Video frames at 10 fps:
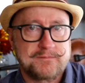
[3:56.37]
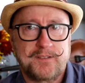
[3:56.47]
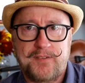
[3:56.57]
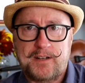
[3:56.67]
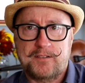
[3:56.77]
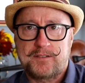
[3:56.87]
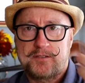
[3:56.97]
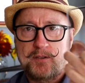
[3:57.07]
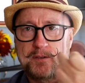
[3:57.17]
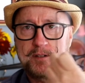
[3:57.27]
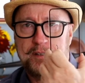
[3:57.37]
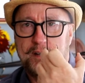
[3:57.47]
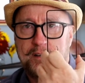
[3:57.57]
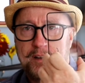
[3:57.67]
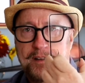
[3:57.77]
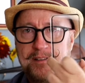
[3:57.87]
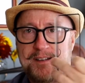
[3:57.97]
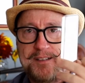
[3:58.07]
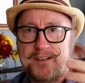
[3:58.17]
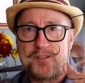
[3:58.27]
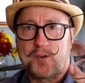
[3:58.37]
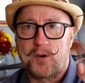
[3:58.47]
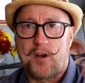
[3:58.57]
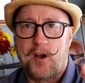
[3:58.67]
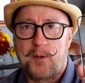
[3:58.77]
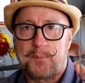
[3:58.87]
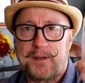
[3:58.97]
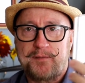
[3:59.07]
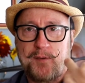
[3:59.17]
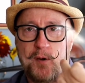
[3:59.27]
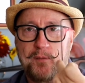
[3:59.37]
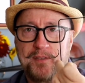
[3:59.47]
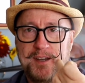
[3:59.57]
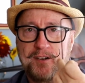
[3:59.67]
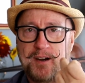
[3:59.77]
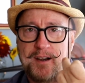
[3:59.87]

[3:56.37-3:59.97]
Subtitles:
In fact, I'll just show it to you here. This is your omni phone that you're